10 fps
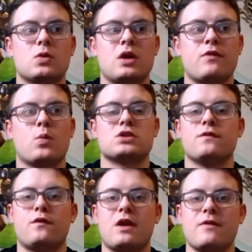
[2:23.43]
if it wasn't
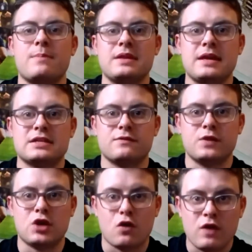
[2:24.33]
for Rafa Benitez, if we
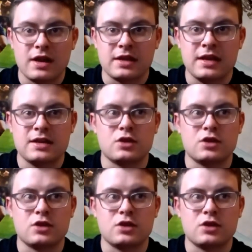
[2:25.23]
got relegated,